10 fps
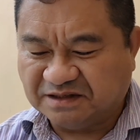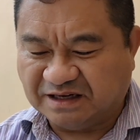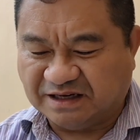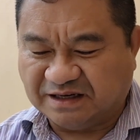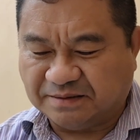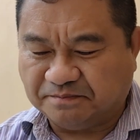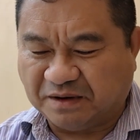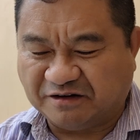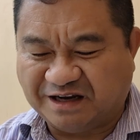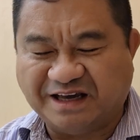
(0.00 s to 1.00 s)

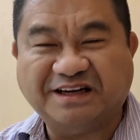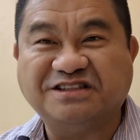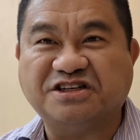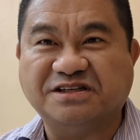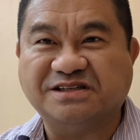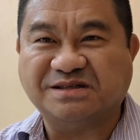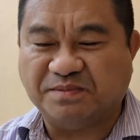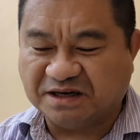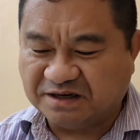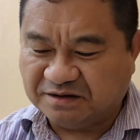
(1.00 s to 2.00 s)
About 8 inches
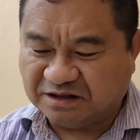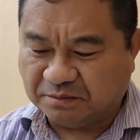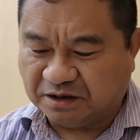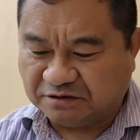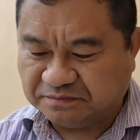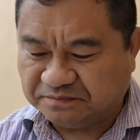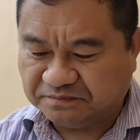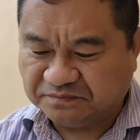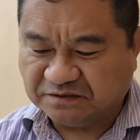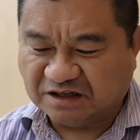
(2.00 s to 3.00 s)
big, the bowl.
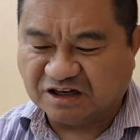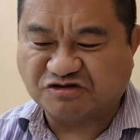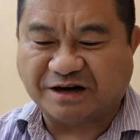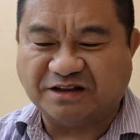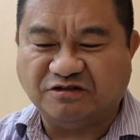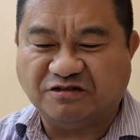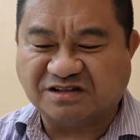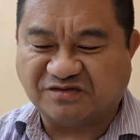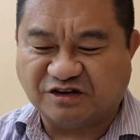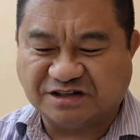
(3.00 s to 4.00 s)
Let's try the
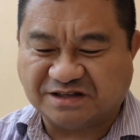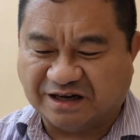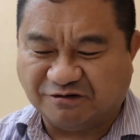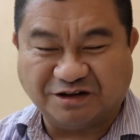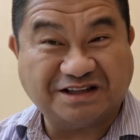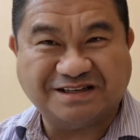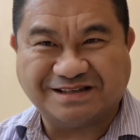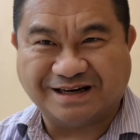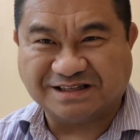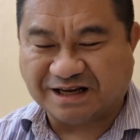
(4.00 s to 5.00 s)
noodles first. I don't want these
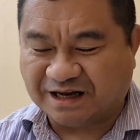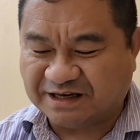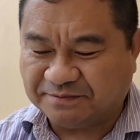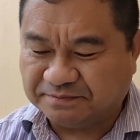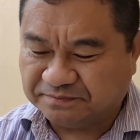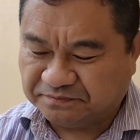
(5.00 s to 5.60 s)
to get soggy.